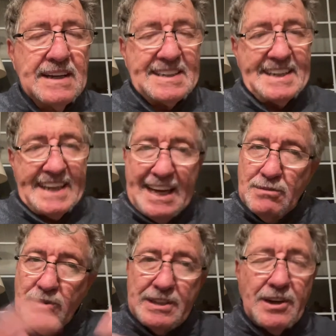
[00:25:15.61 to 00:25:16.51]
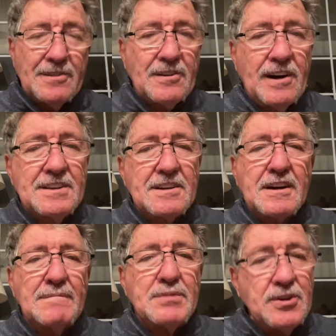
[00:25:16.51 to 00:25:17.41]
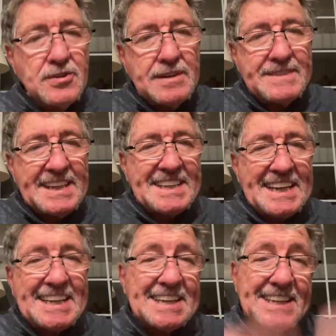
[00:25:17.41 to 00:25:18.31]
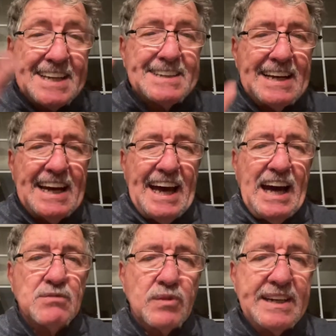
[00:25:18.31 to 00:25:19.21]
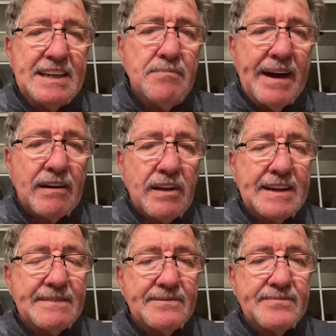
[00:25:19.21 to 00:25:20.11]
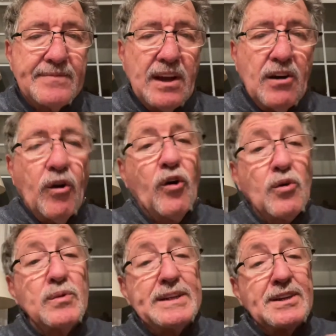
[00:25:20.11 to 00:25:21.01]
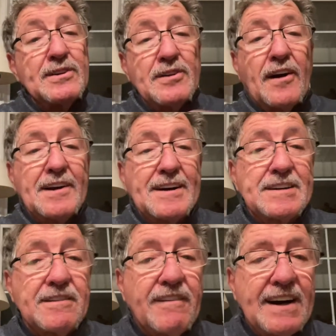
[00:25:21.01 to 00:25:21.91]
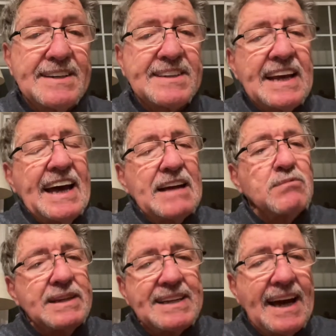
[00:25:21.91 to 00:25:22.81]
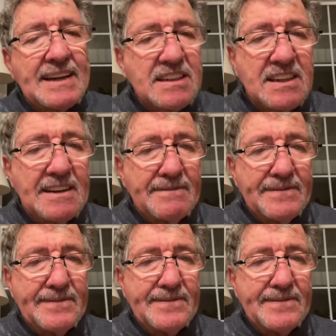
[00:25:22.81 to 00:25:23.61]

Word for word: Today we turn on the computer and dit, dit, dit, dit, and we email it. Or we turn on our device and we text it.